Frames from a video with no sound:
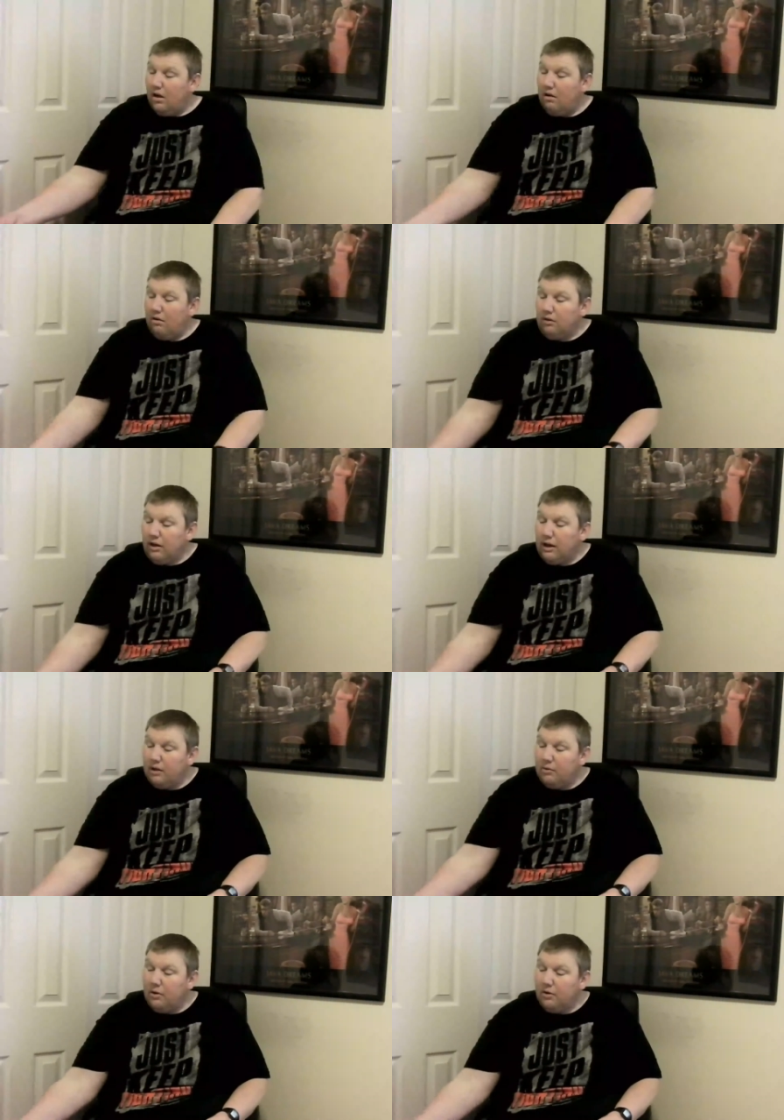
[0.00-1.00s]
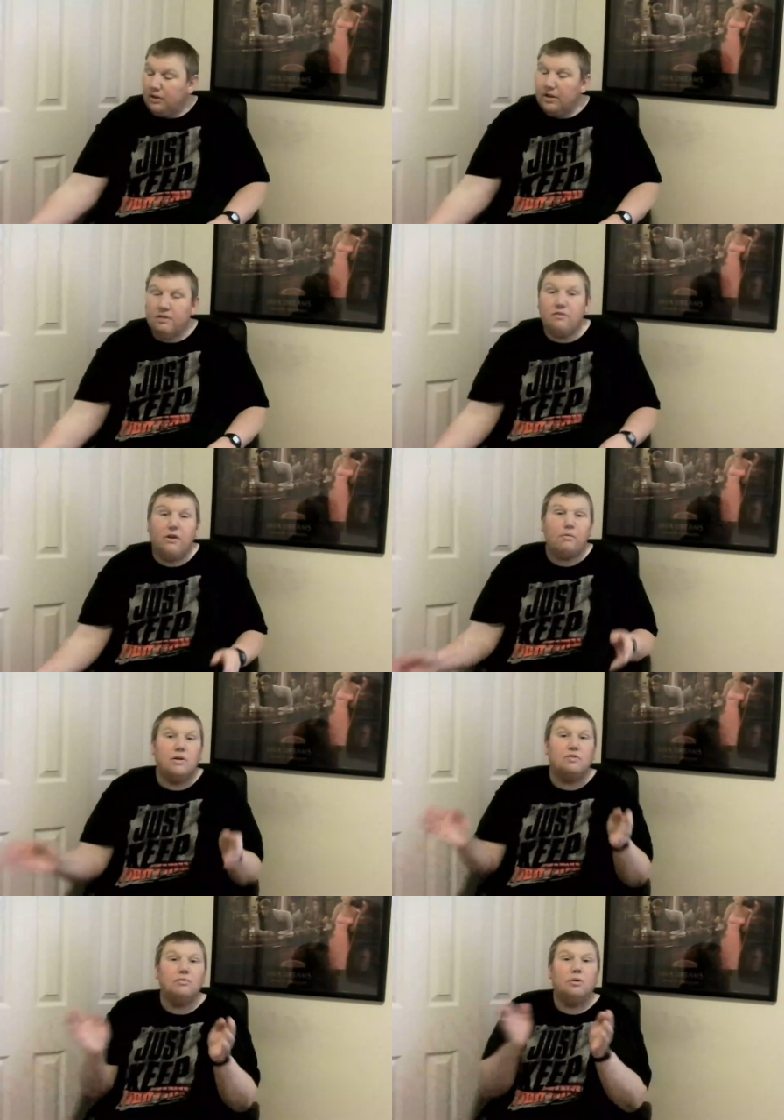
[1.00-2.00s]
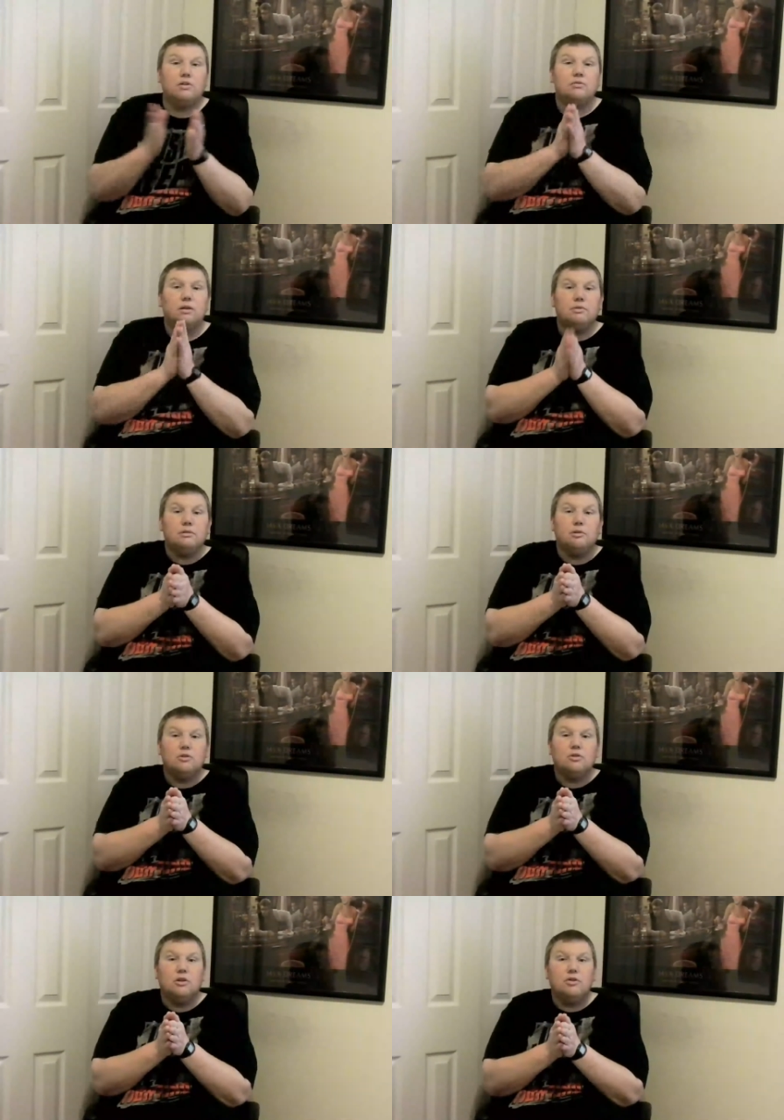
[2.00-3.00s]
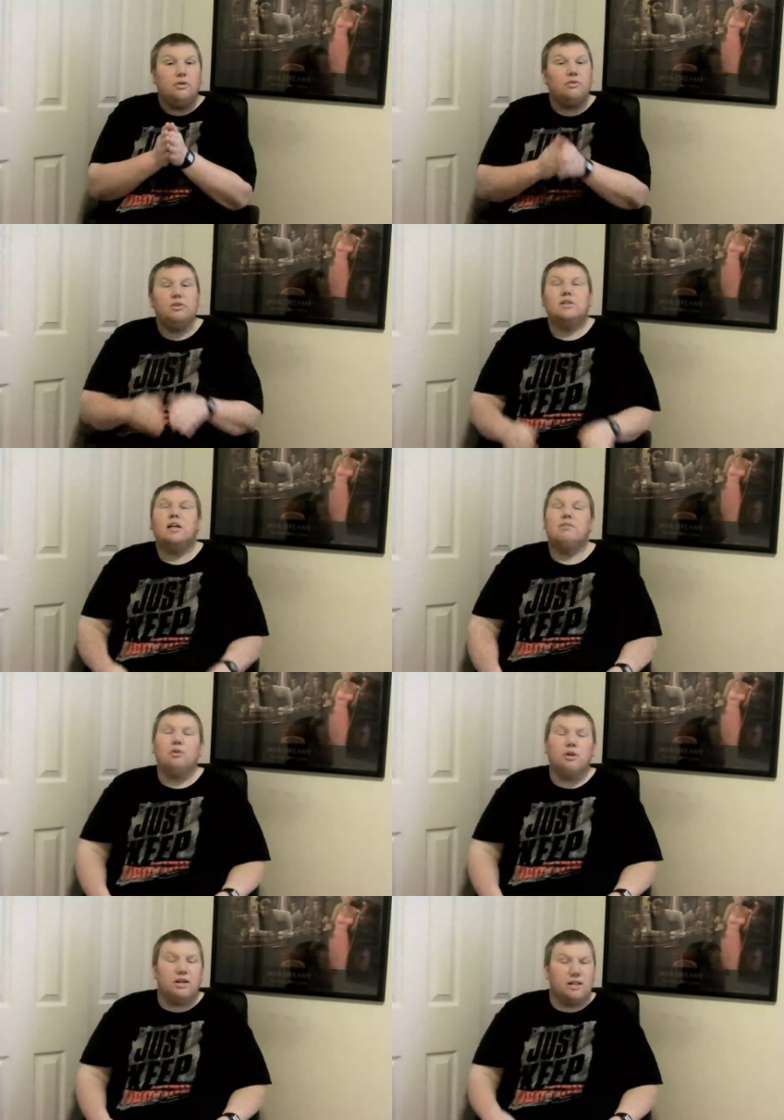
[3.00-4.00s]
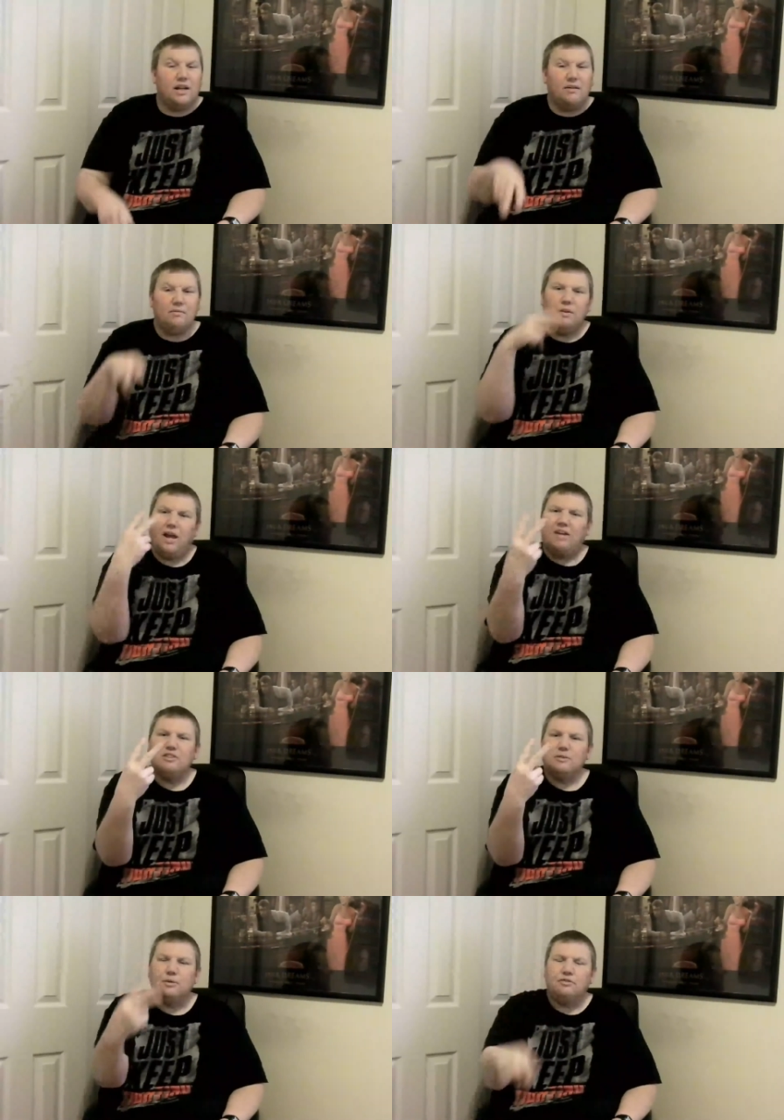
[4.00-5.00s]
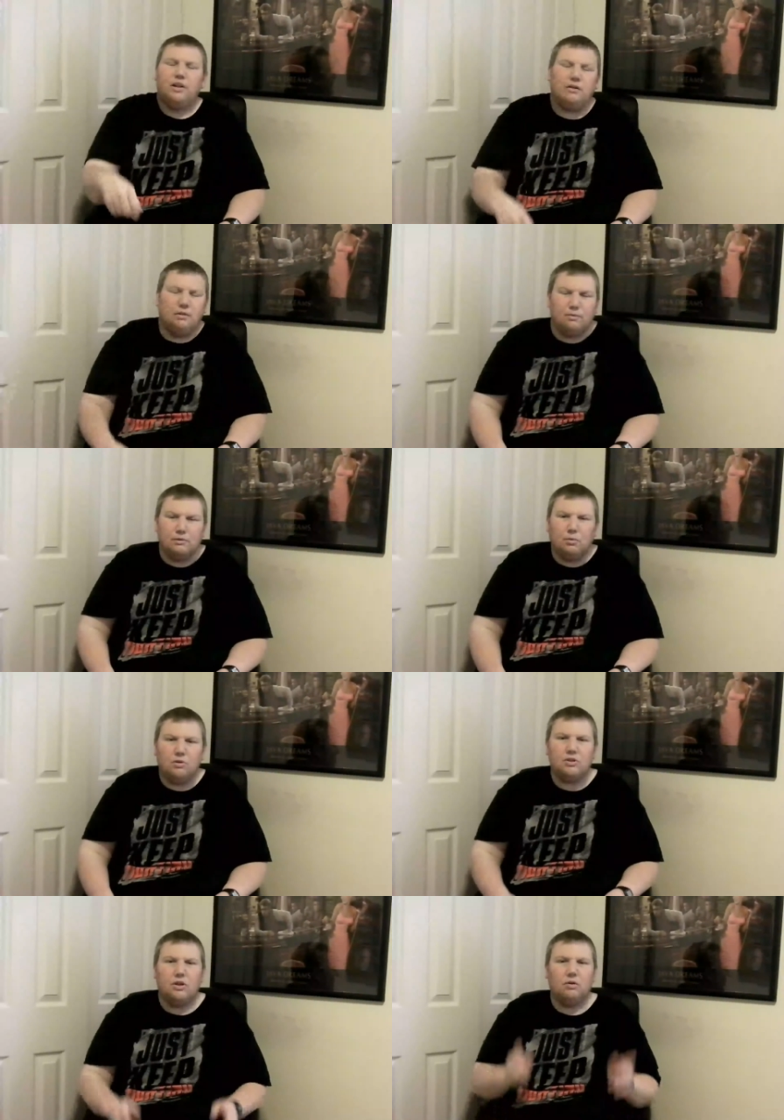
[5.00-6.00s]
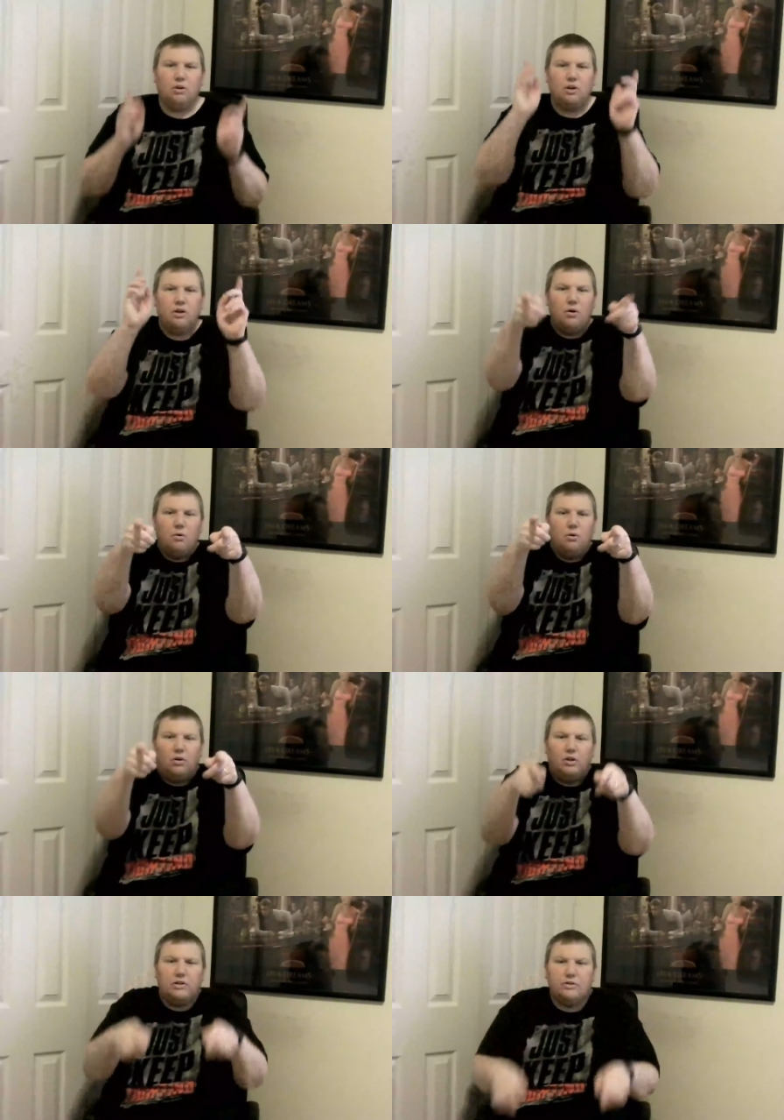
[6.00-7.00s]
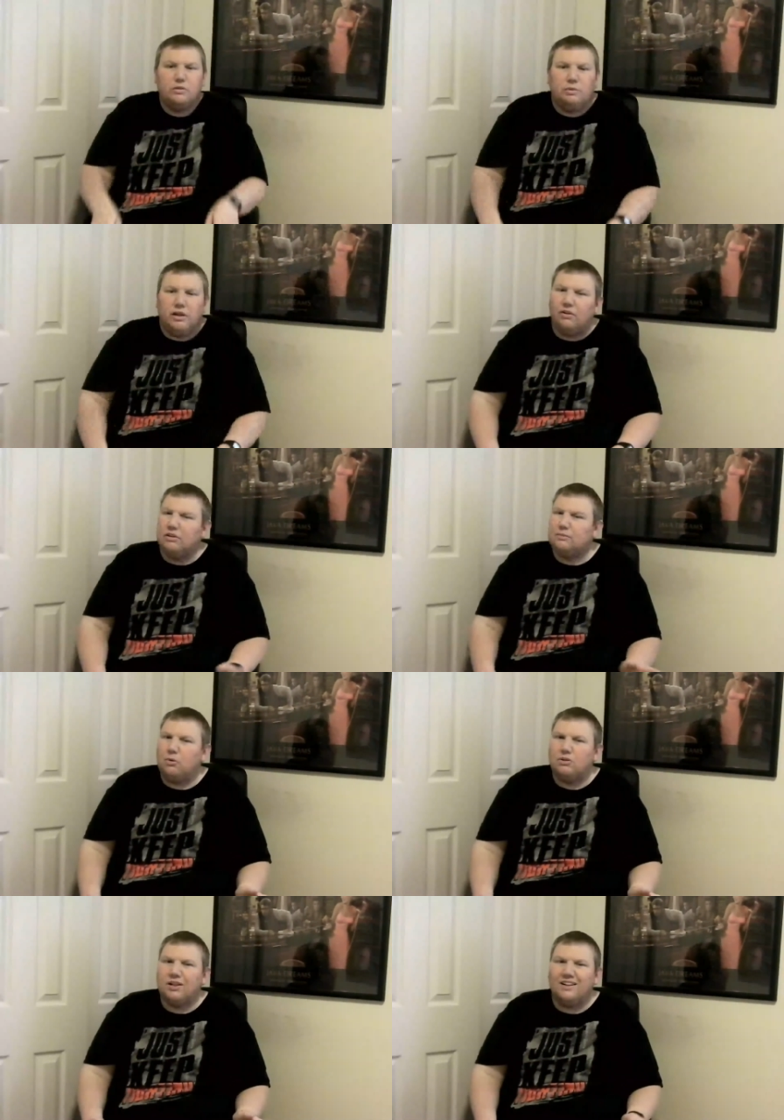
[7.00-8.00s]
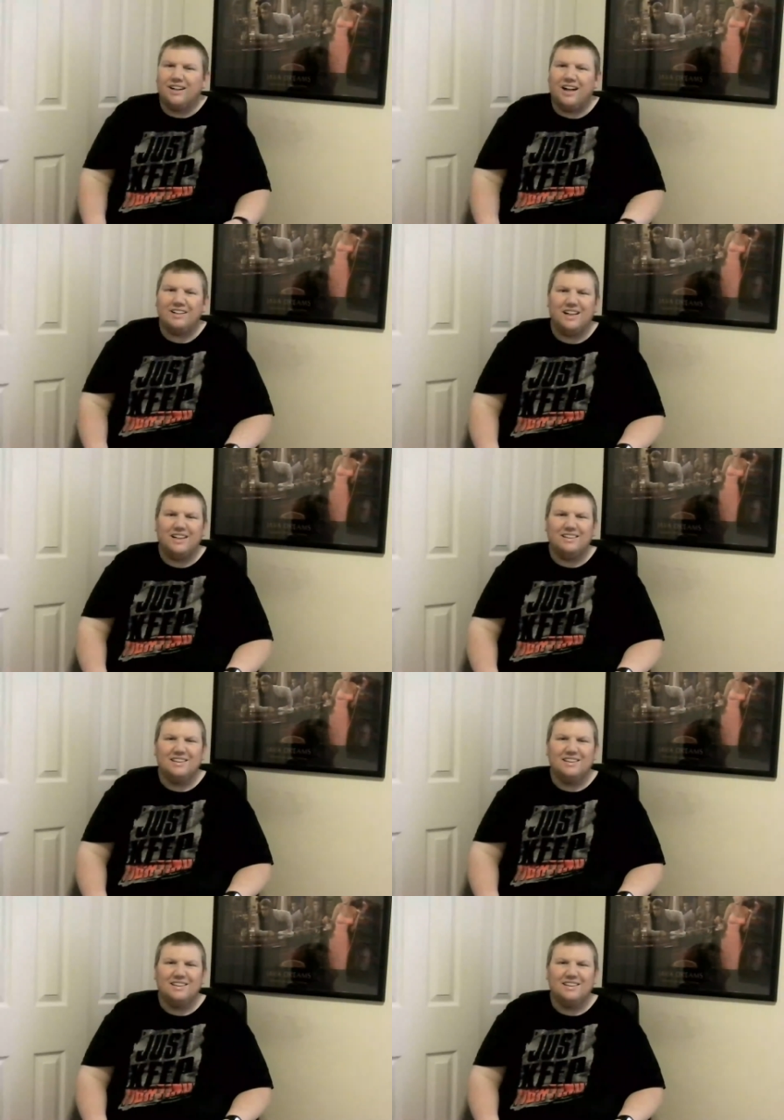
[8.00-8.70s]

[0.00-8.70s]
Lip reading: All right. Well, thank you very much for watching the Robert Sports Show. Don't just have a great day. Have a spiffy day. Robert Sports Show, your YouTube leader in sports show content.